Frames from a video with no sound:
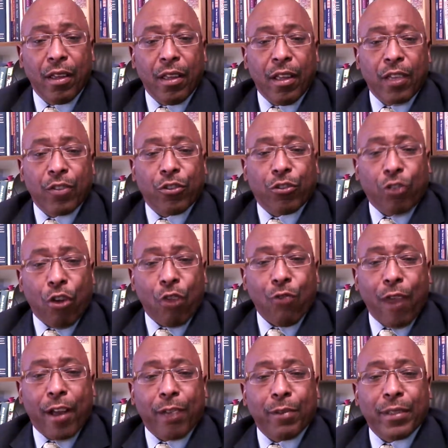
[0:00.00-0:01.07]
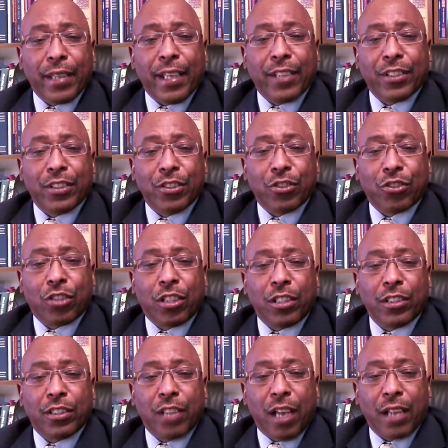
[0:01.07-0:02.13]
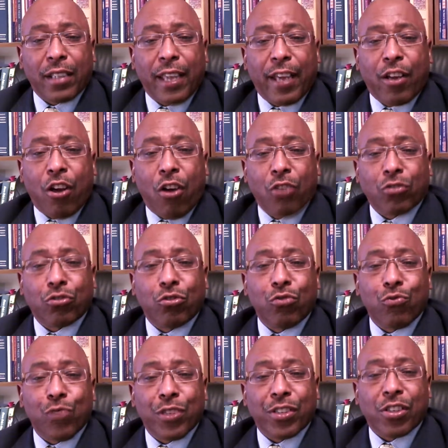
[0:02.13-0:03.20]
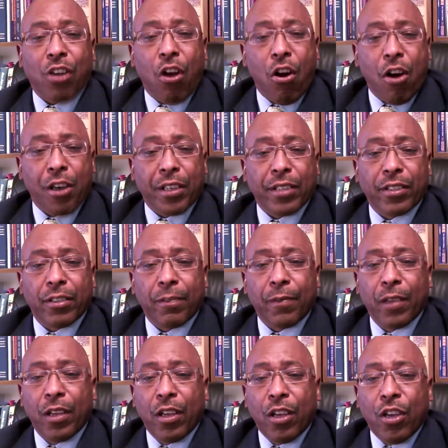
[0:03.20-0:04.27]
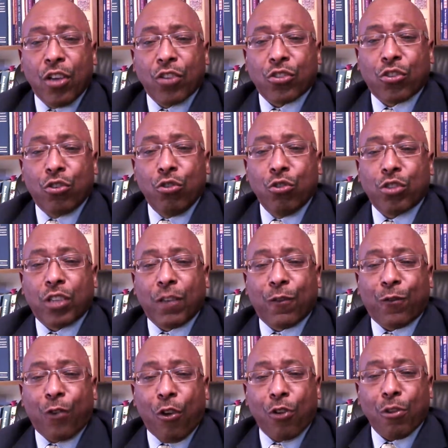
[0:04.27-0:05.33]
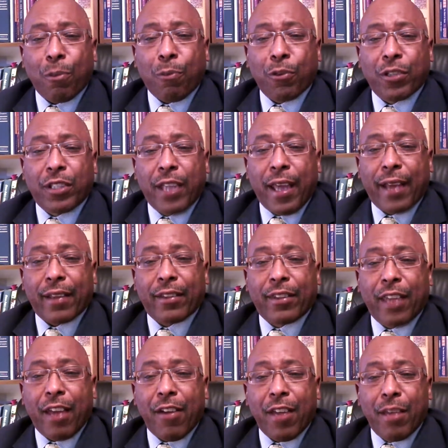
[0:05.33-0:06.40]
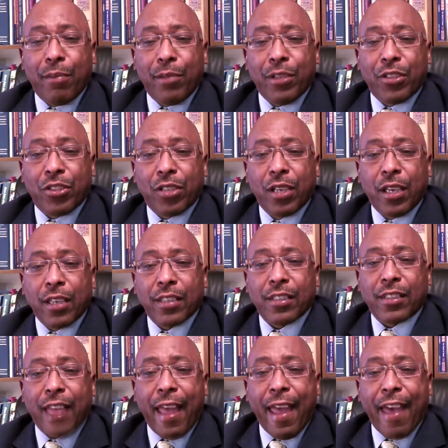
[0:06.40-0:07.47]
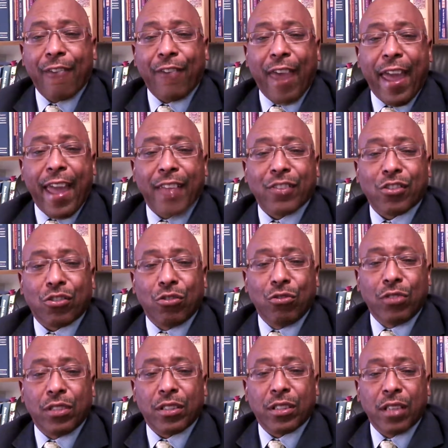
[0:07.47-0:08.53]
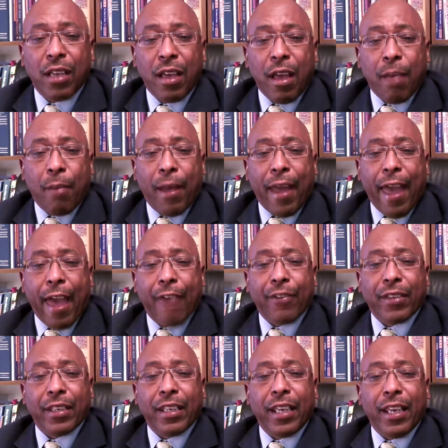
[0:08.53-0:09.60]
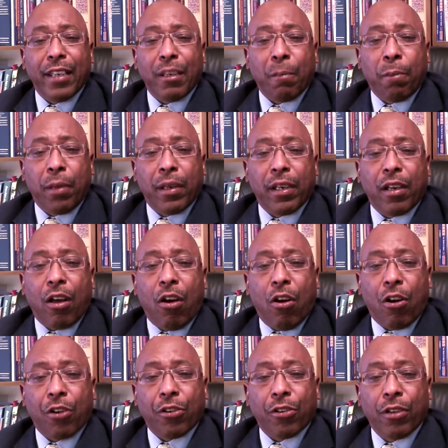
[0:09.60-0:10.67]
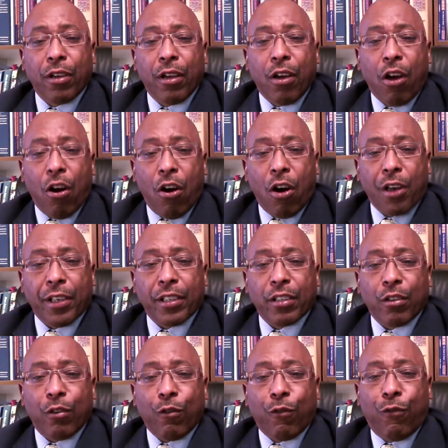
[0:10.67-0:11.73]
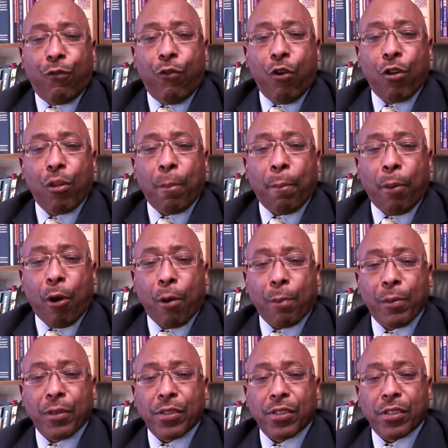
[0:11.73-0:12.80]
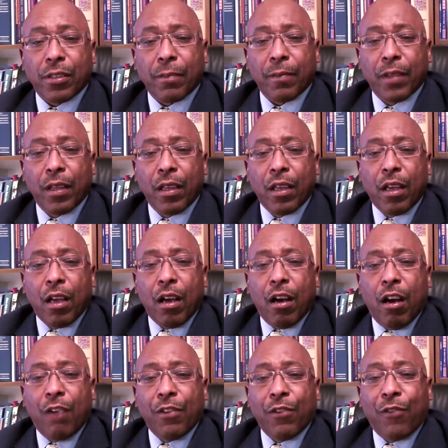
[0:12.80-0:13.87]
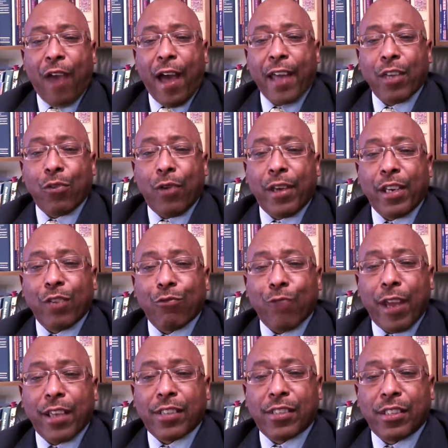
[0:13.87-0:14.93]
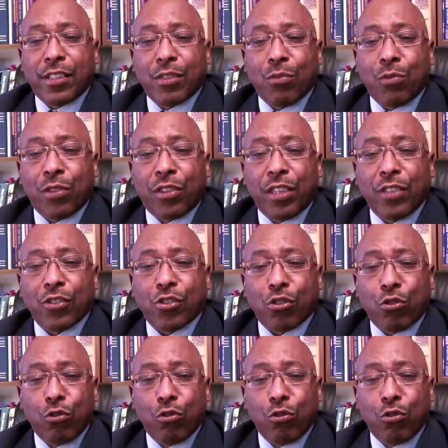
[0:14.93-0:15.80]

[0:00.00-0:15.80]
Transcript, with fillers: The third recommendation is to conduct a cultural risk audit. Schools can further protect their image, staff, and students by having an independent order, audit for the purpose of evaluating racism within the schools.